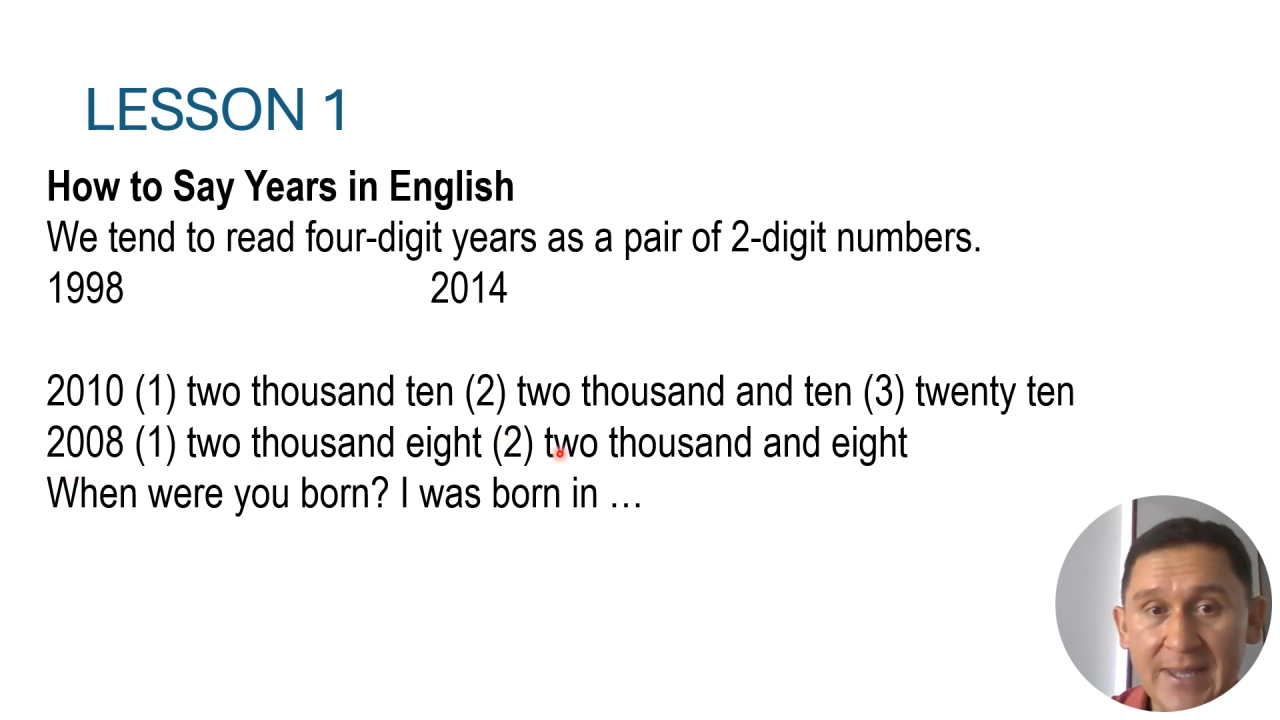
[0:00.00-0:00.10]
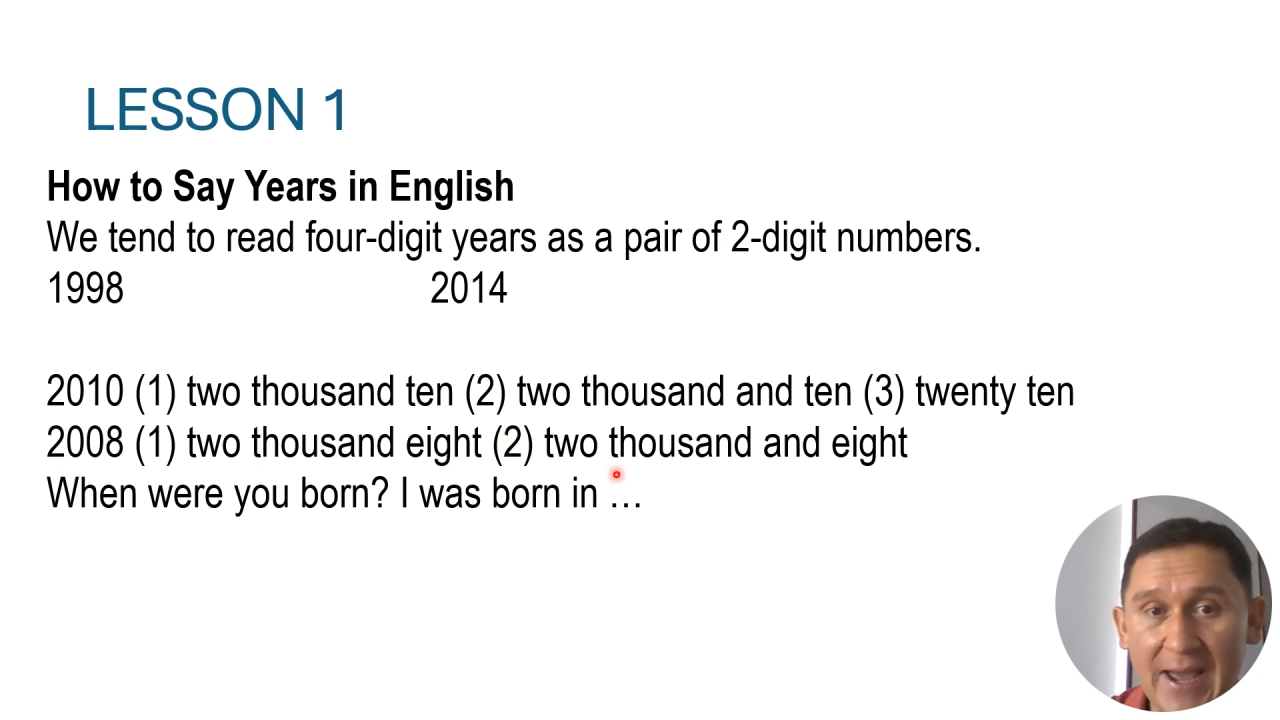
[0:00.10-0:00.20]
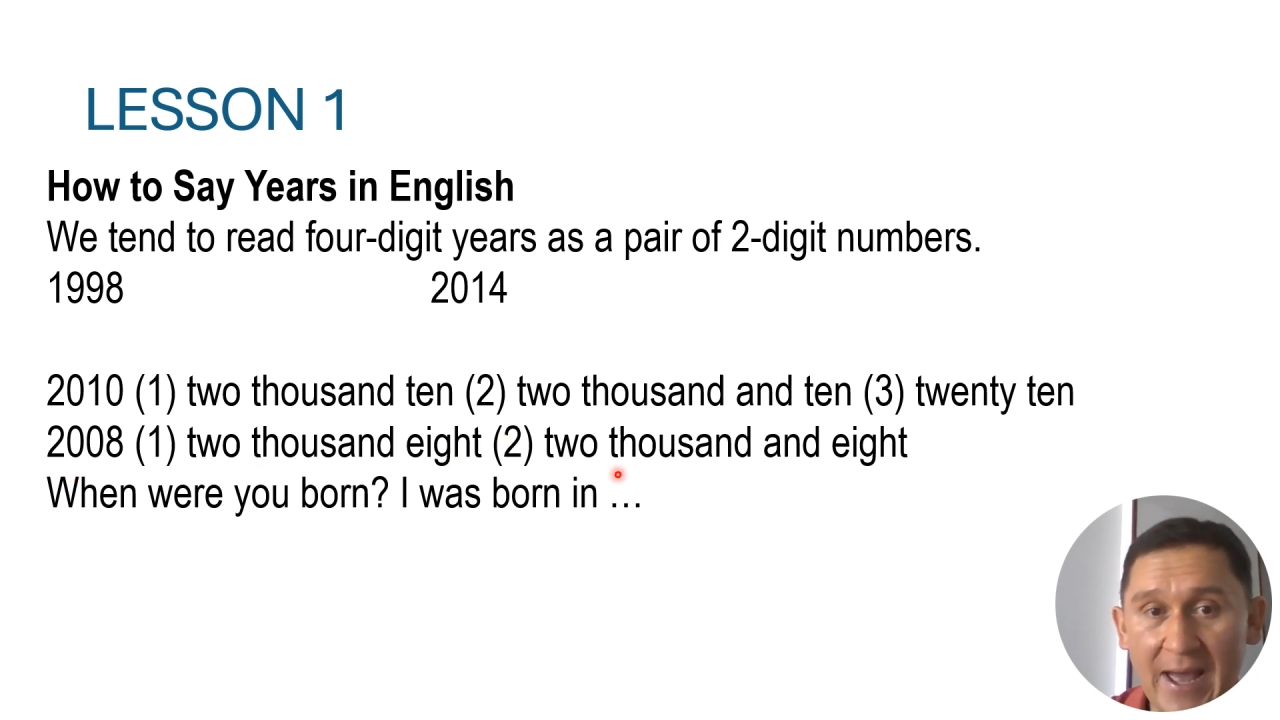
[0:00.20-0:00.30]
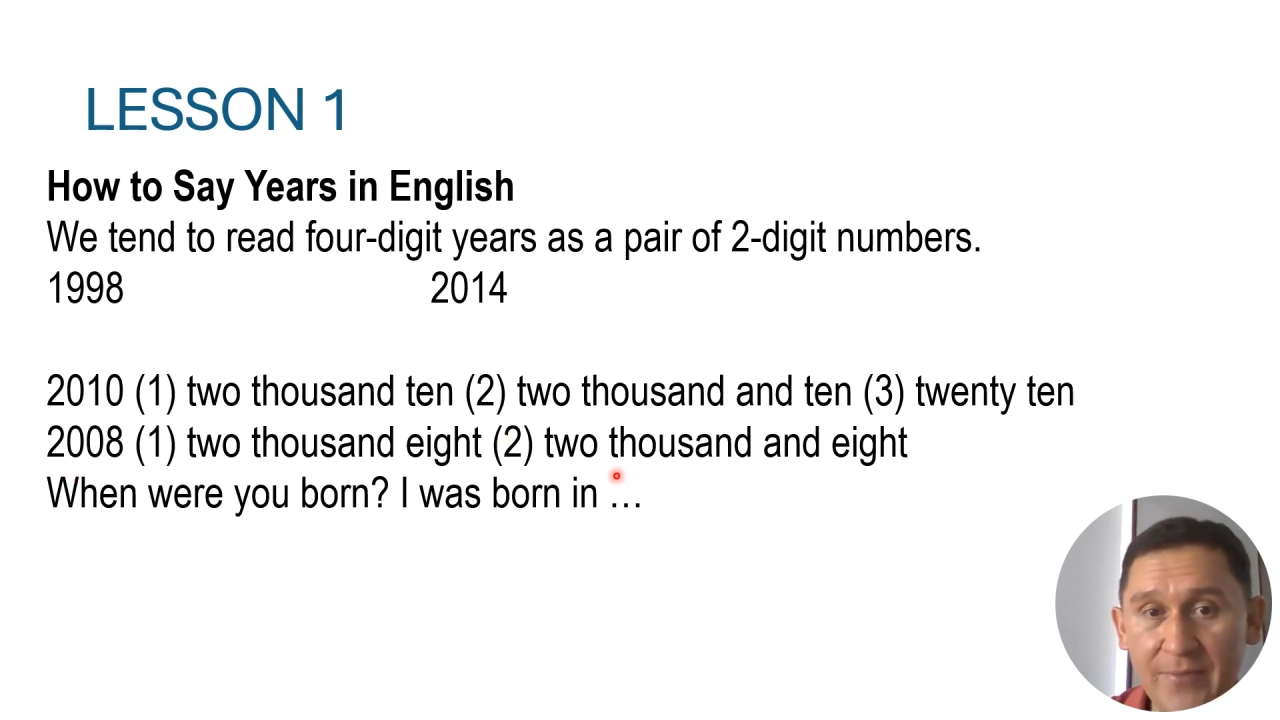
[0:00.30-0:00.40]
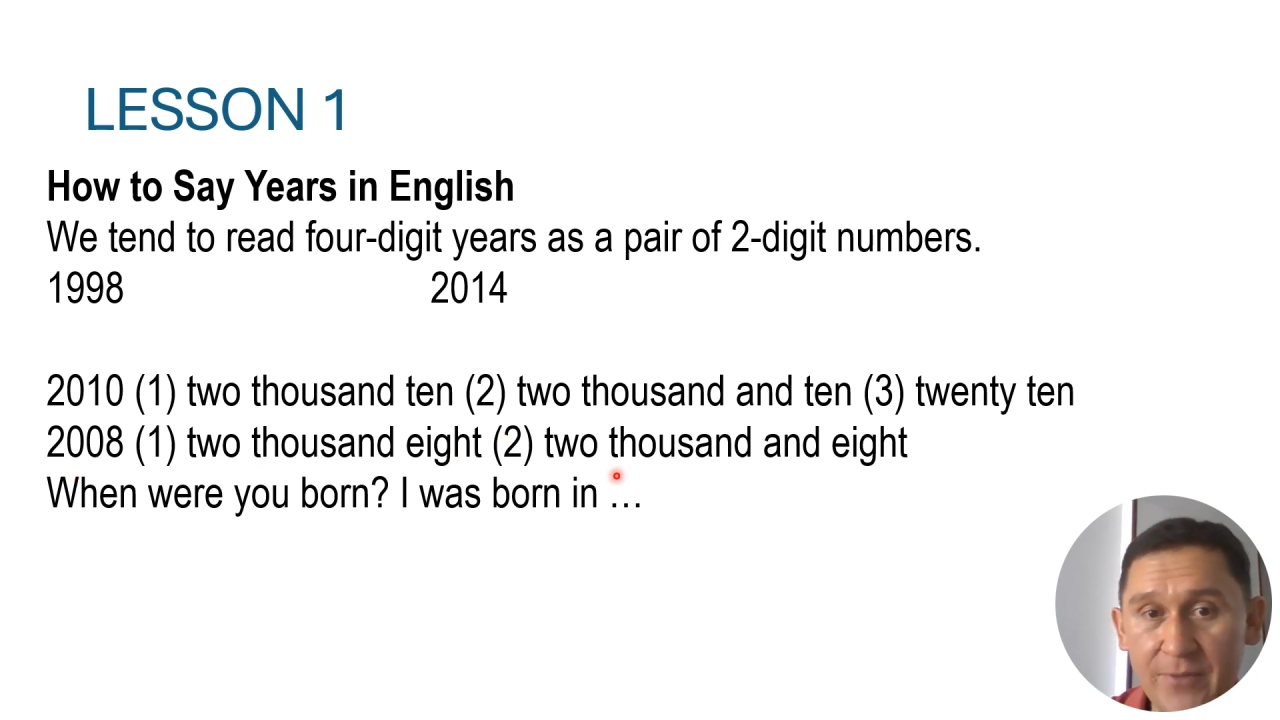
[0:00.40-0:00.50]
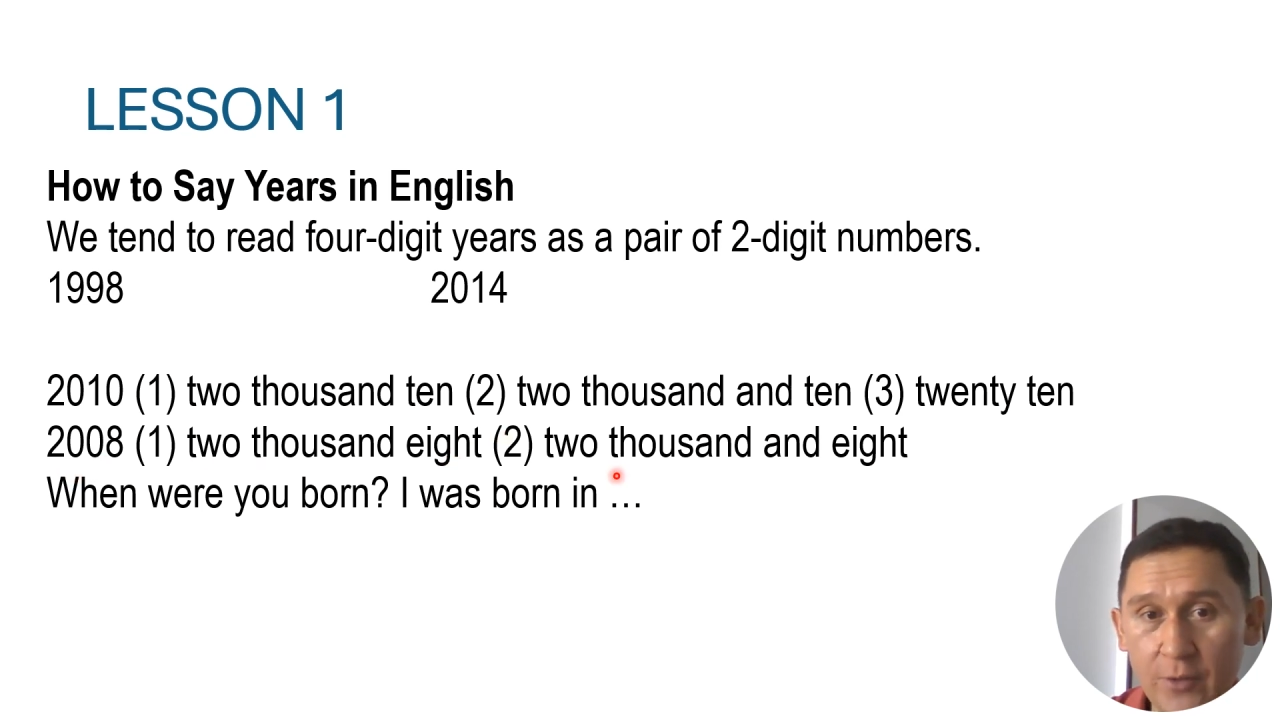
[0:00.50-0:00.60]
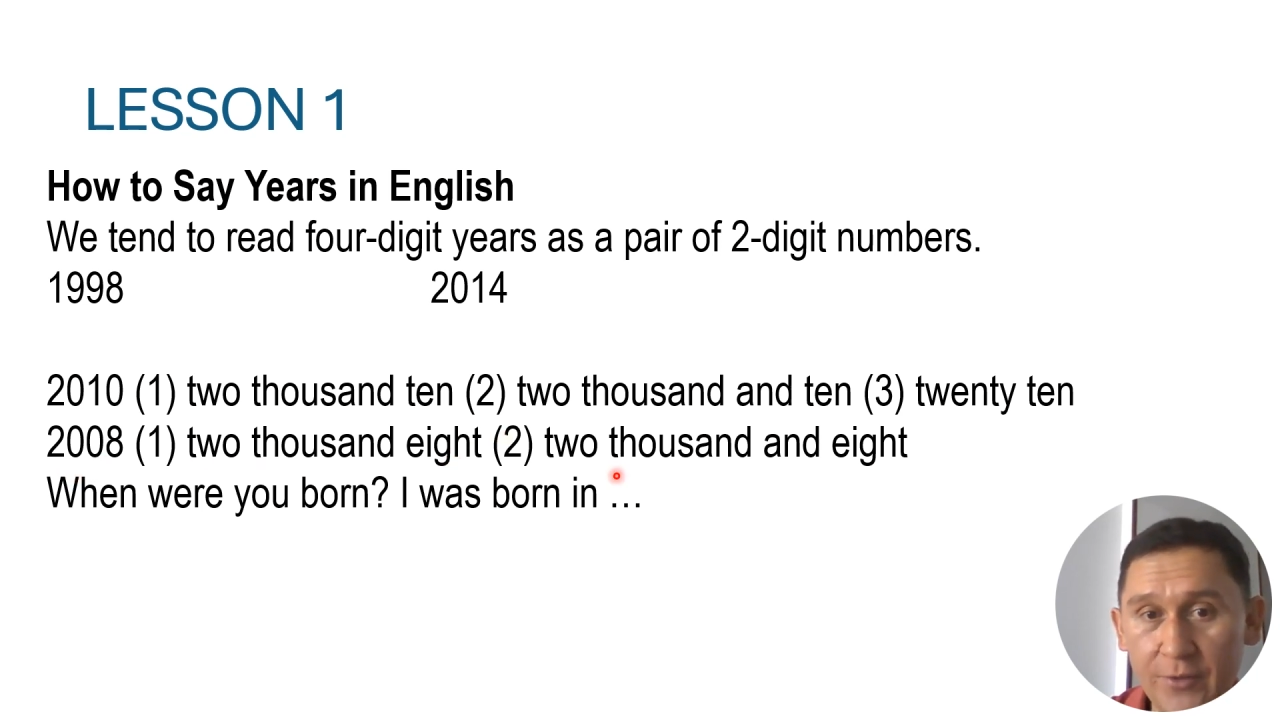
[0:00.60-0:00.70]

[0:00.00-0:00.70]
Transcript: And the other